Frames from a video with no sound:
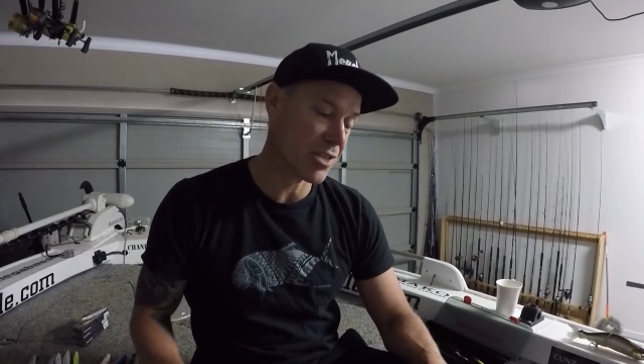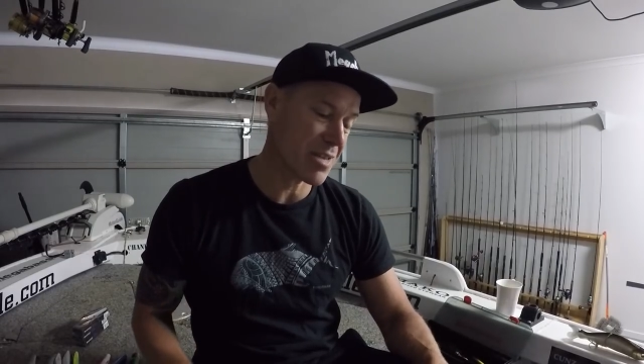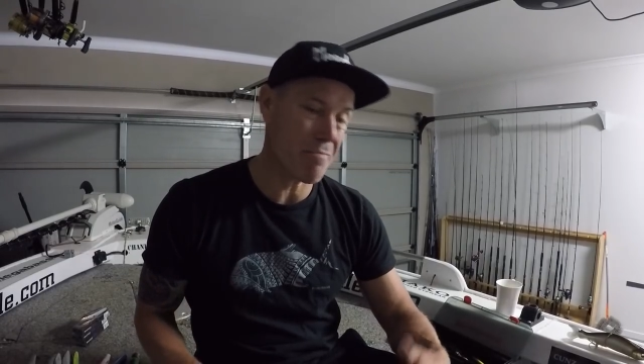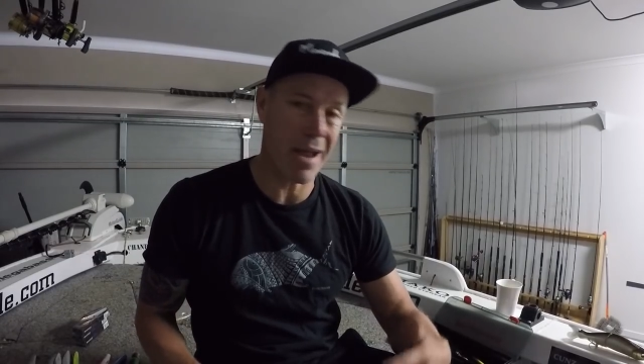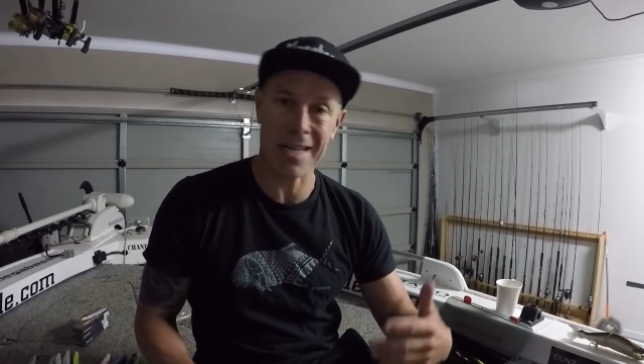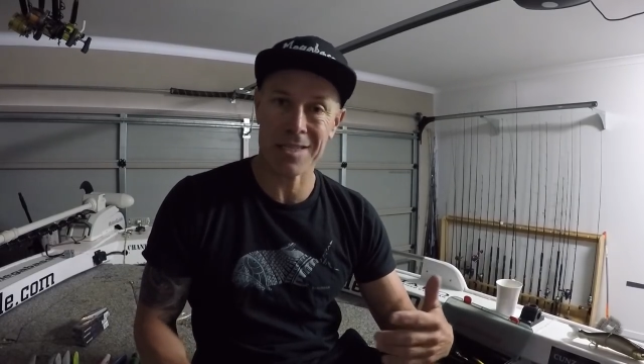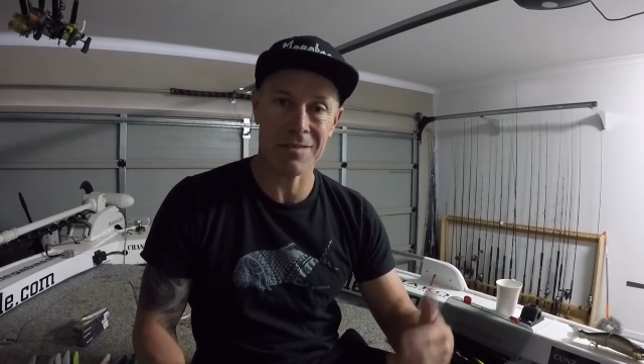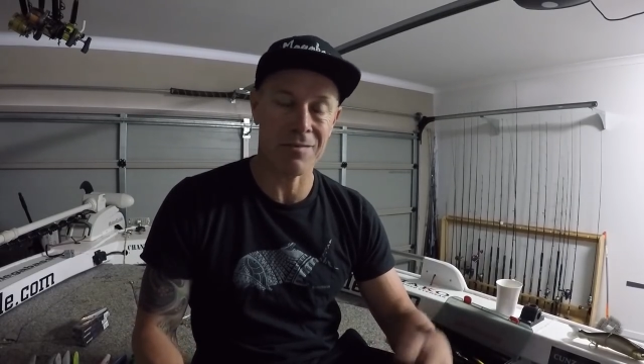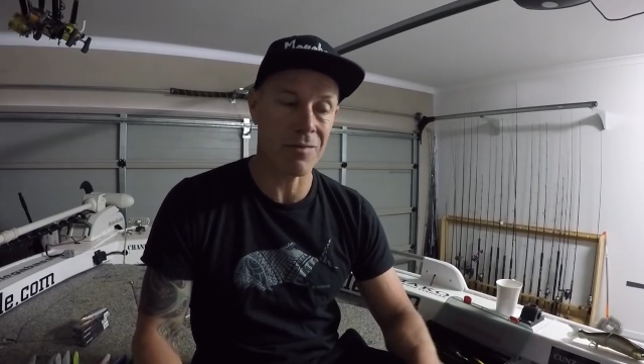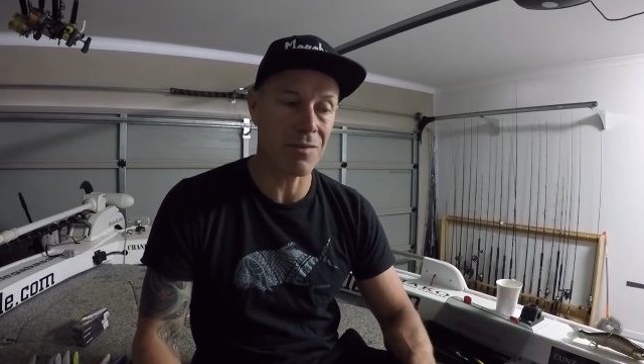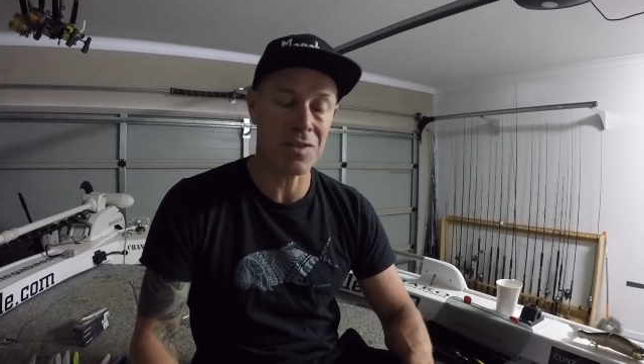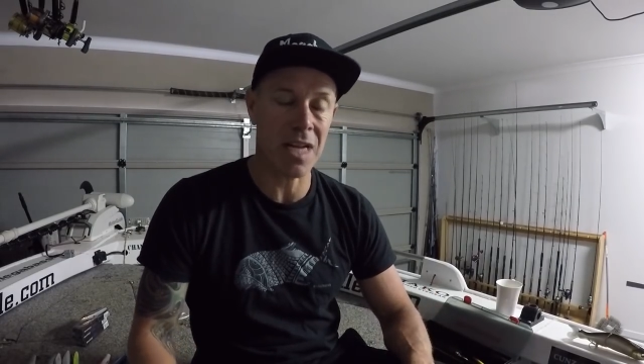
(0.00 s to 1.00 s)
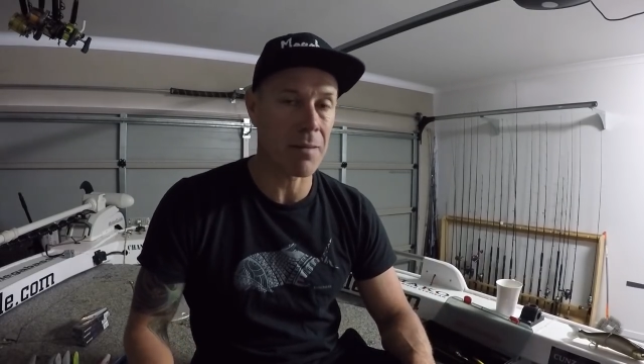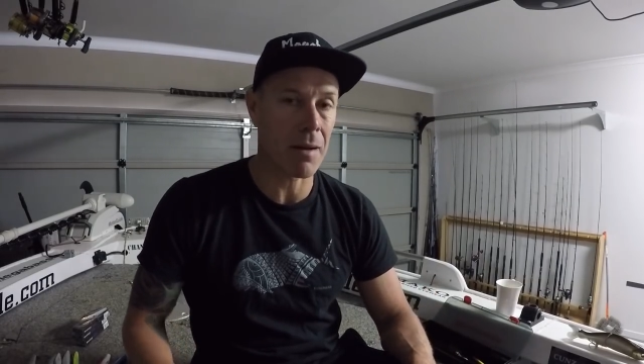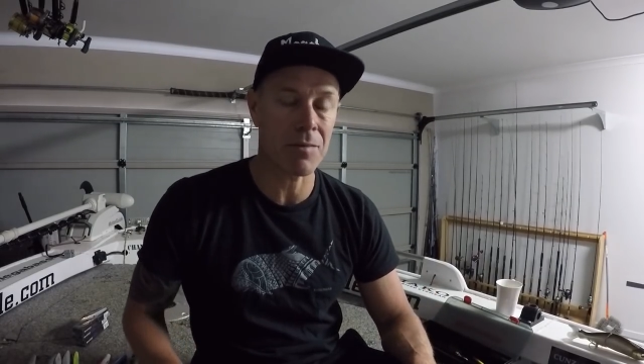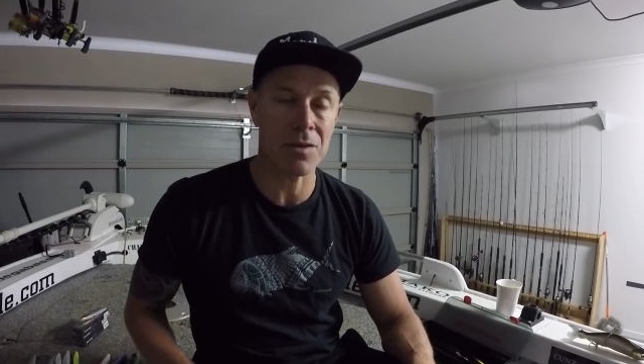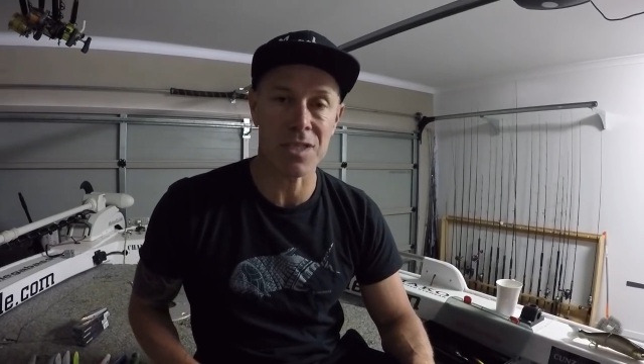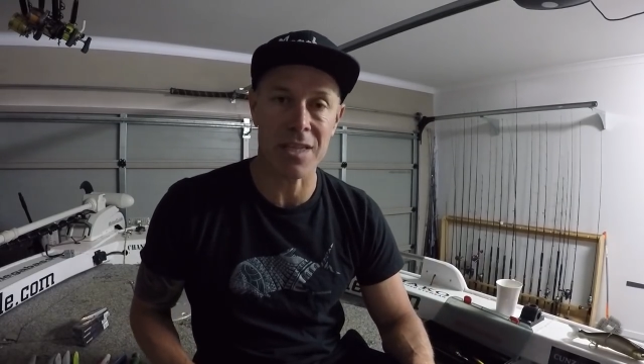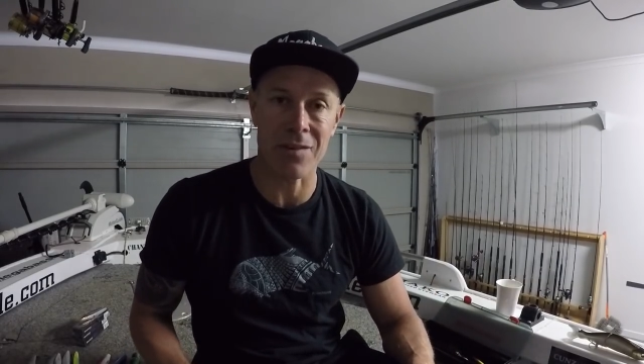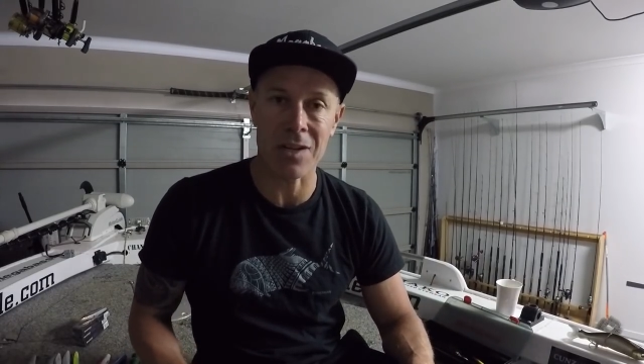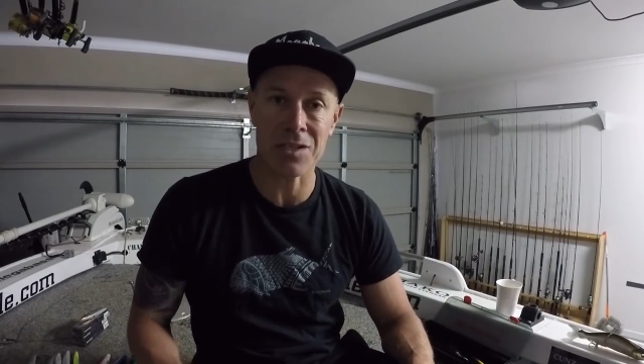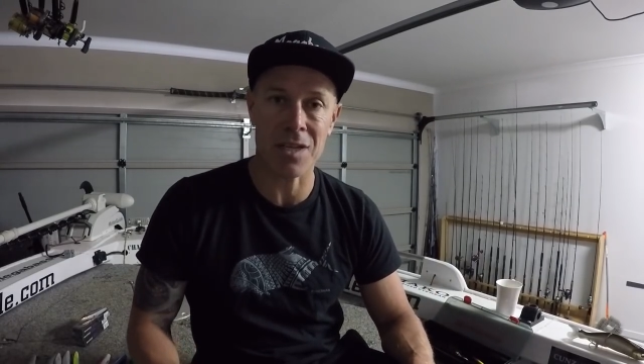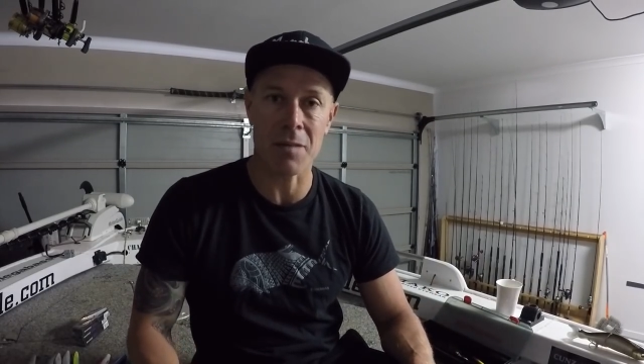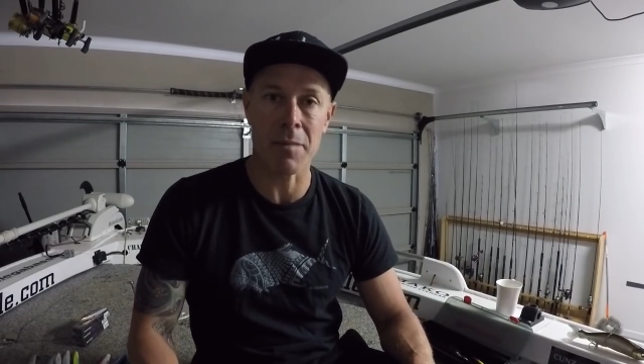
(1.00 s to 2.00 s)
They're massive. We've seen them up to 70
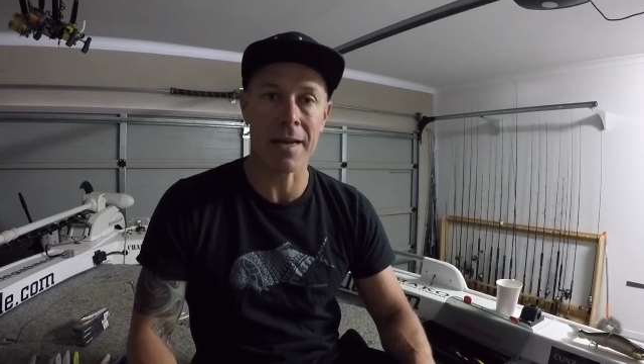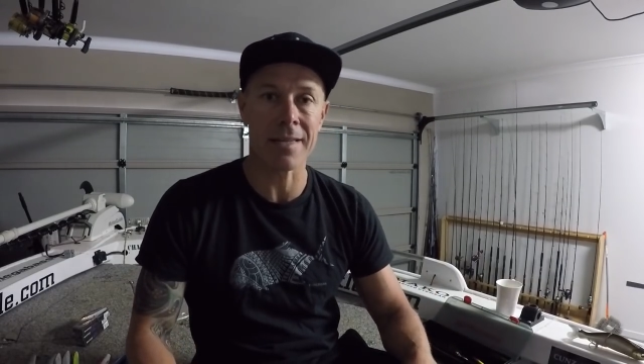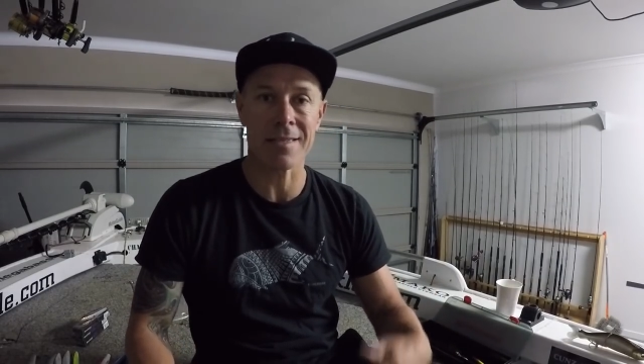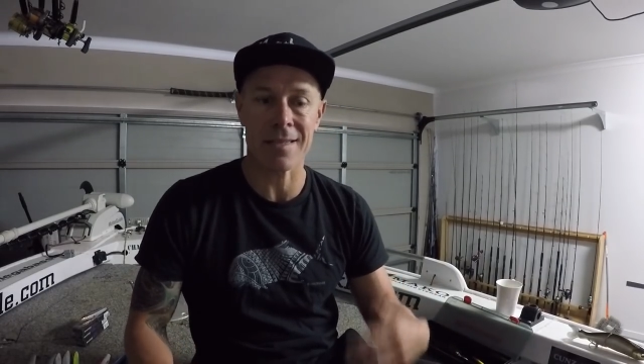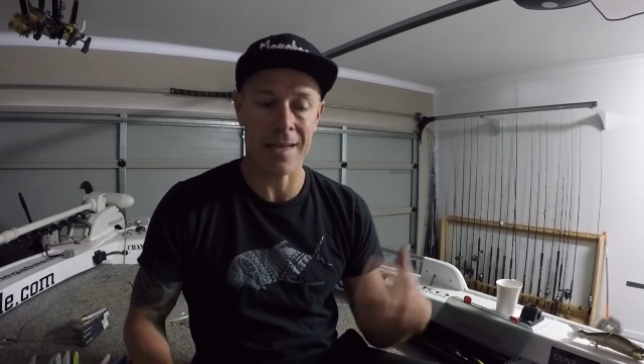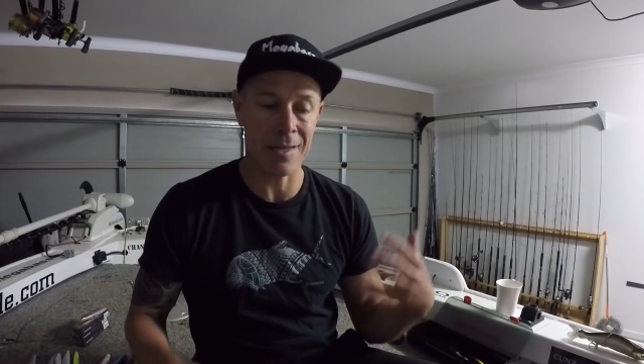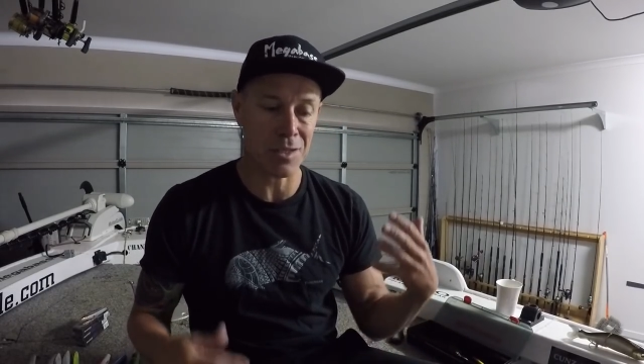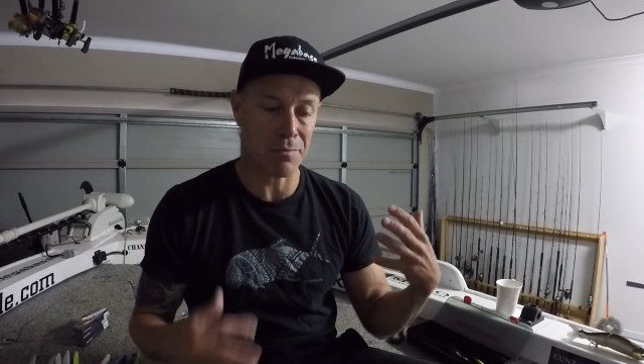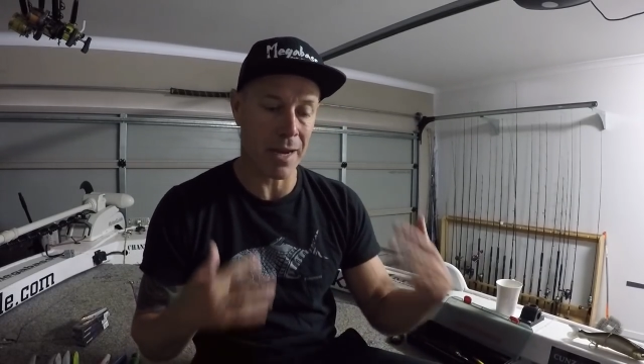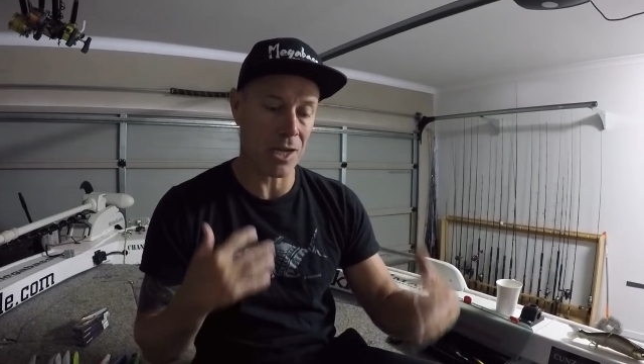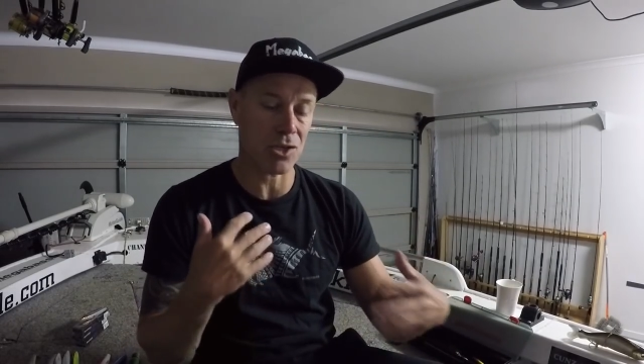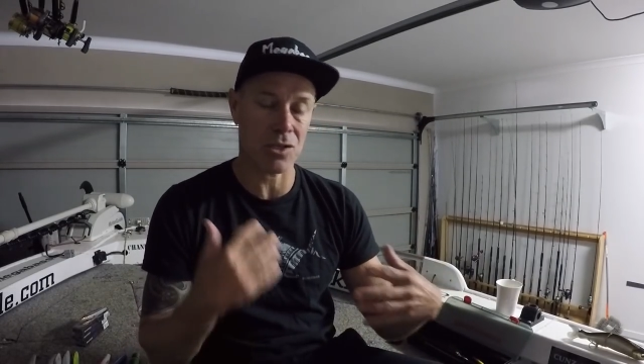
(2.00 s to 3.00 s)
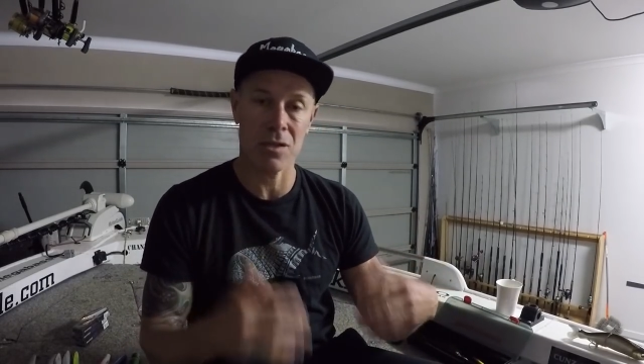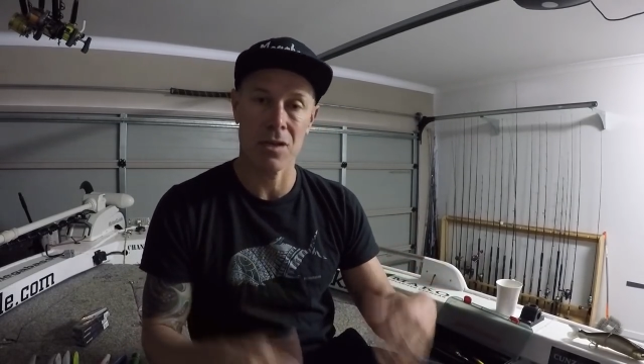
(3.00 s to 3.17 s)
centimetres and they smash